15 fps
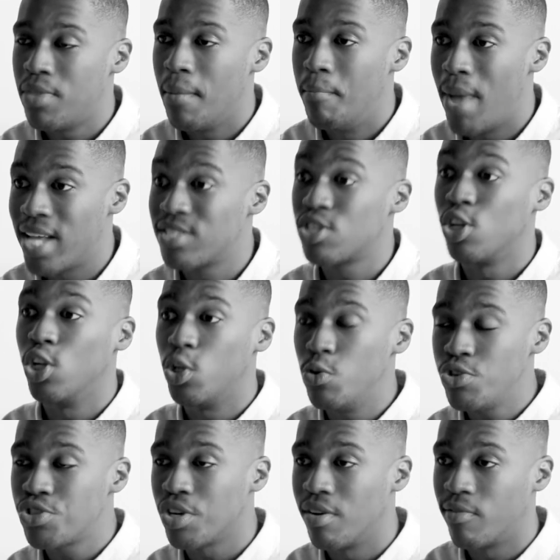the best
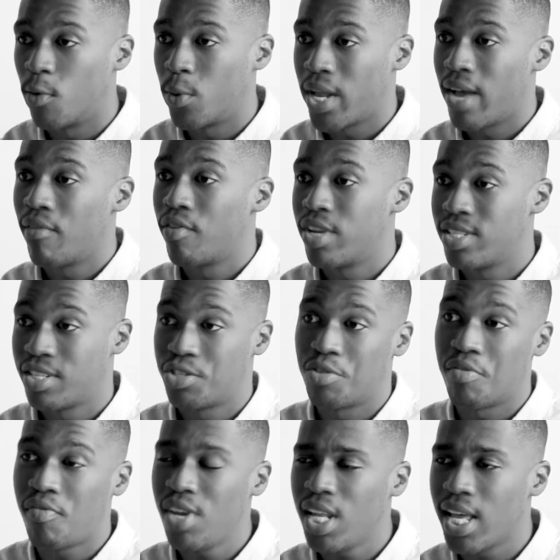solution for whatever it is that
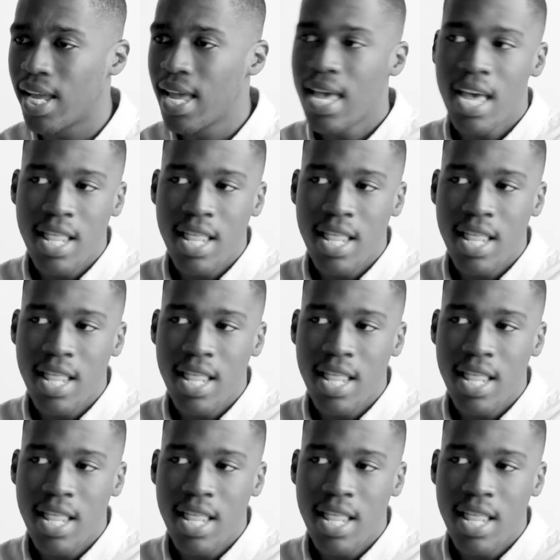you're feeling.